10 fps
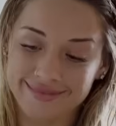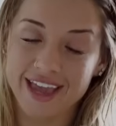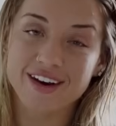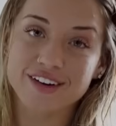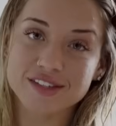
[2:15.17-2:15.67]

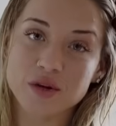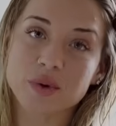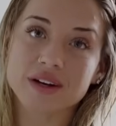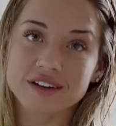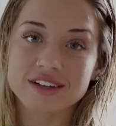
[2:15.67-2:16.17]
And also
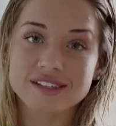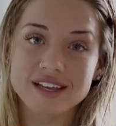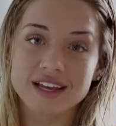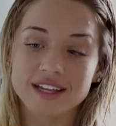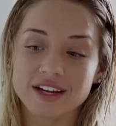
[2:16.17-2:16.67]
we're gonna cook
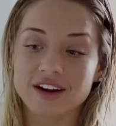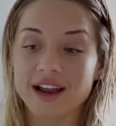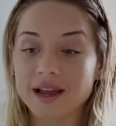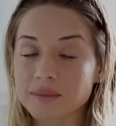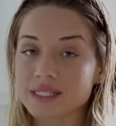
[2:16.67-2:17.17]
steak in here
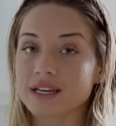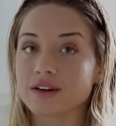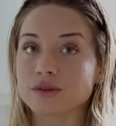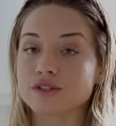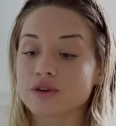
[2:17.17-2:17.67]
and
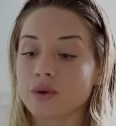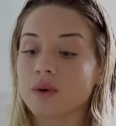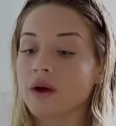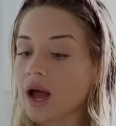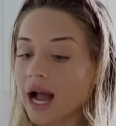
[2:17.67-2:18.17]
potatoes. So
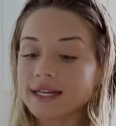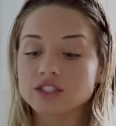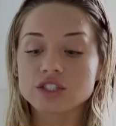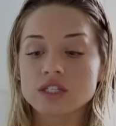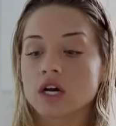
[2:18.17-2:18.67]
I can
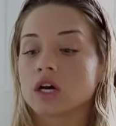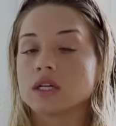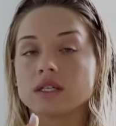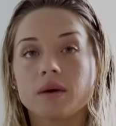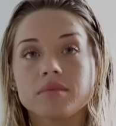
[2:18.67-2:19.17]
just
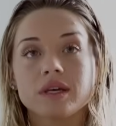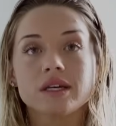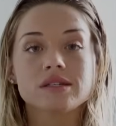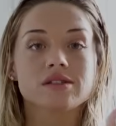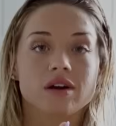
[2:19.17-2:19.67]
dump
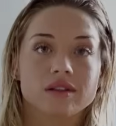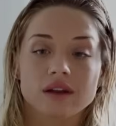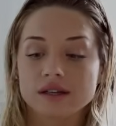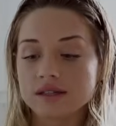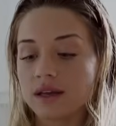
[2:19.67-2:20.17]
this, start the
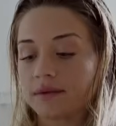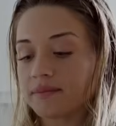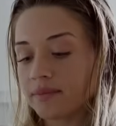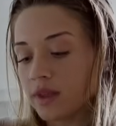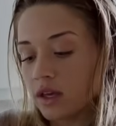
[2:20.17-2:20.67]
next
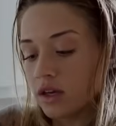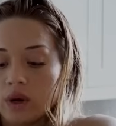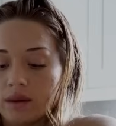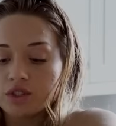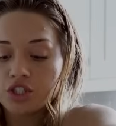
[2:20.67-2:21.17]
thing. When I'm